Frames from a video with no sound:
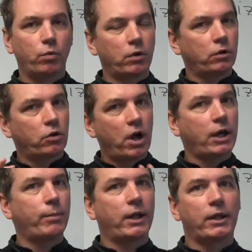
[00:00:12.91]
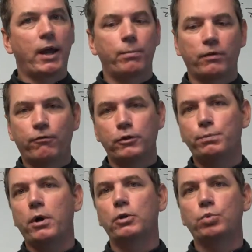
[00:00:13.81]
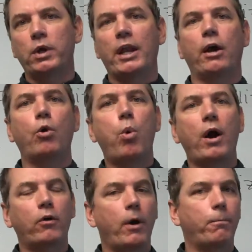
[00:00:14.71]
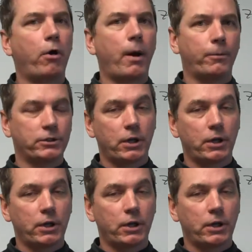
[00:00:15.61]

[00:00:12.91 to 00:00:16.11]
We're going to talk about that, but the first part is we got to acquire our properties.